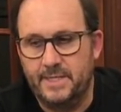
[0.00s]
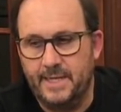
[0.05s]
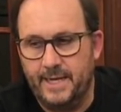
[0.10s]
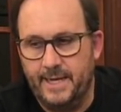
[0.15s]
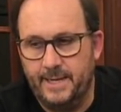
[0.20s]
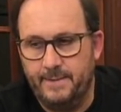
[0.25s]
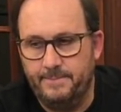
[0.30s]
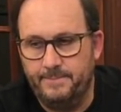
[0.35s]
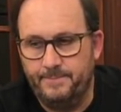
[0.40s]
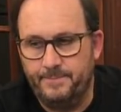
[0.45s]

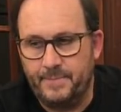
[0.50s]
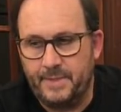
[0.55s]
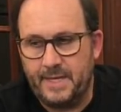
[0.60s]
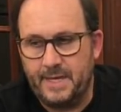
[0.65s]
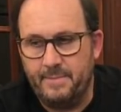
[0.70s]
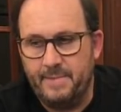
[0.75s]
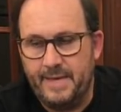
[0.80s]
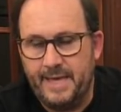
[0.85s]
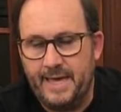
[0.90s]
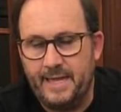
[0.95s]

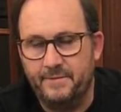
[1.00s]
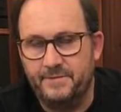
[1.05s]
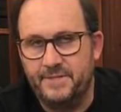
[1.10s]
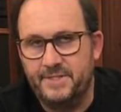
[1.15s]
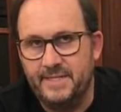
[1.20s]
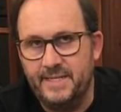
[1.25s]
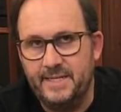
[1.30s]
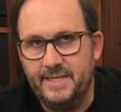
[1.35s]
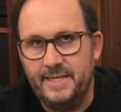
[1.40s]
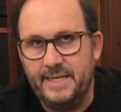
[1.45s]
coming out of
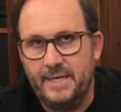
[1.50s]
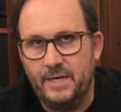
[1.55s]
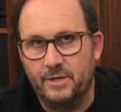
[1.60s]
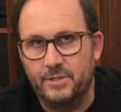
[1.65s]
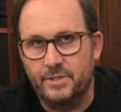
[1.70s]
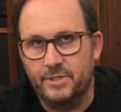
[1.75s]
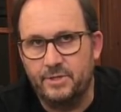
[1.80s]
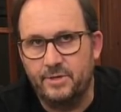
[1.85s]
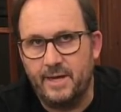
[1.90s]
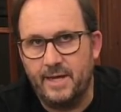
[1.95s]
Sydney,
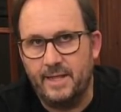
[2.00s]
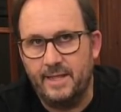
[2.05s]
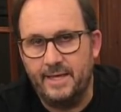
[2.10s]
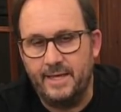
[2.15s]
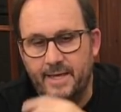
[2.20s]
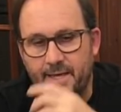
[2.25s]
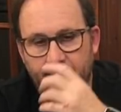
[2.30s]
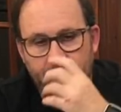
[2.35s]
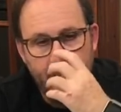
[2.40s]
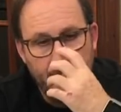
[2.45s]

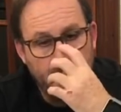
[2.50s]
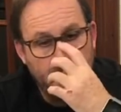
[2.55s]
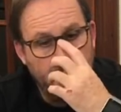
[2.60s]
Australia.